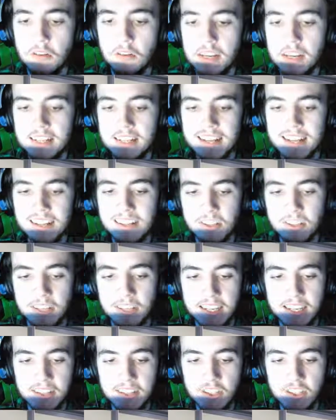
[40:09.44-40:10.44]
Yuri and
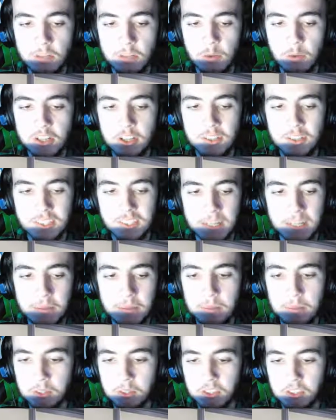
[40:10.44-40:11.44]
Natsuki are super interesting
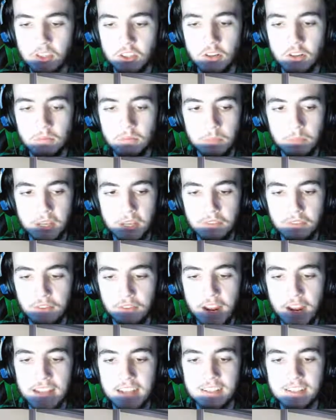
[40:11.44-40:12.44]
people, so don't be
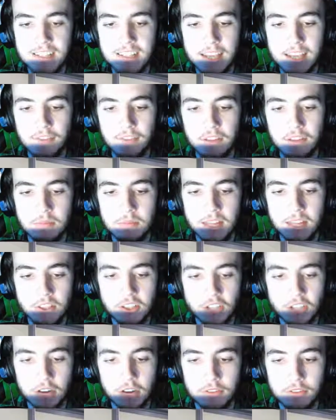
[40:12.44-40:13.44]
afraid to give them
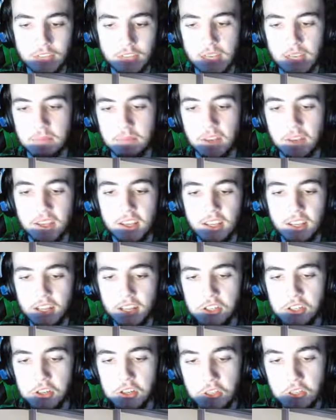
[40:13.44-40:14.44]
their share of time.
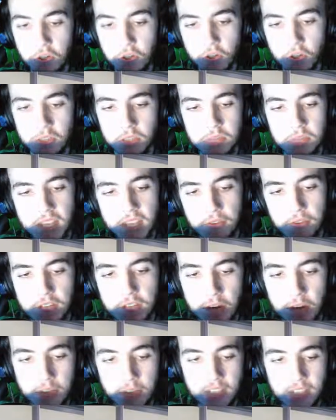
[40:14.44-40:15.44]
And you can talk to me
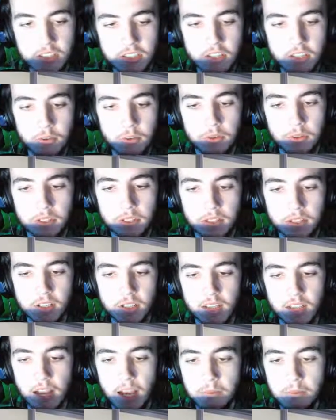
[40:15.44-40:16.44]
every now and then too.
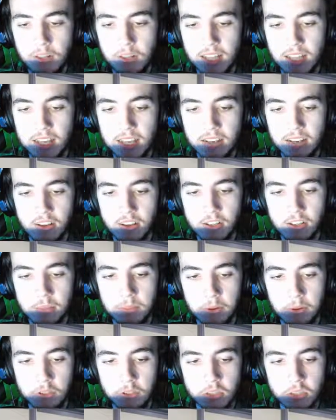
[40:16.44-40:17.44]
I'm not like
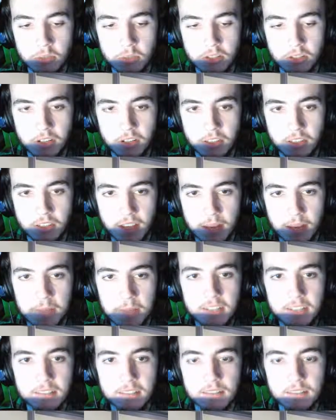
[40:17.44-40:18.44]
unapproachable or anything,
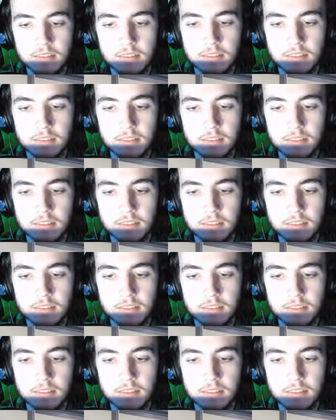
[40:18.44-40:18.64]
am I?